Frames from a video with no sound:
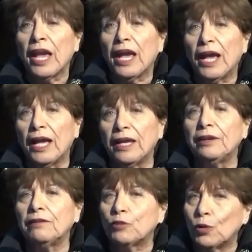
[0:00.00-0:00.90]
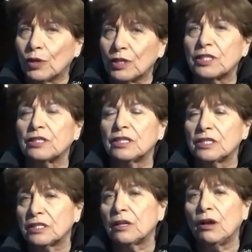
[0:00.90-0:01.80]
And of course,
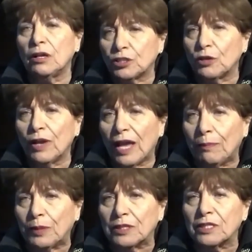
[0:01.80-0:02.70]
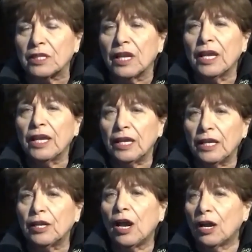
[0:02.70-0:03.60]
this also happens
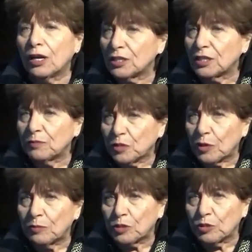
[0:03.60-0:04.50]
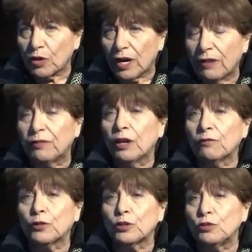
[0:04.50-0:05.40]
in our subscription drive
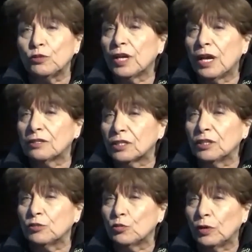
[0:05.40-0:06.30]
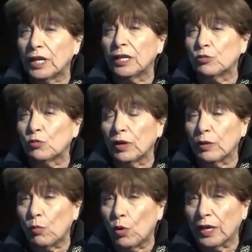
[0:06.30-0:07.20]
for 2020 and
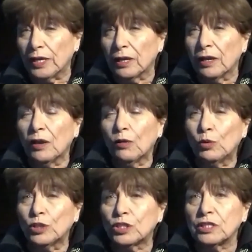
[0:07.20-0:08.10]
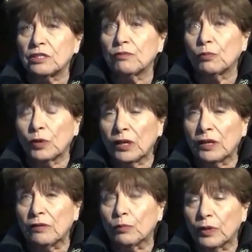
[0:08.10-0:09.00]
21, which is
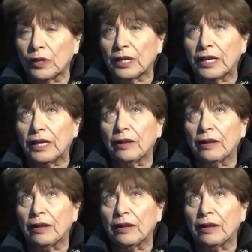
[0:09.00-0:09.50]
really, really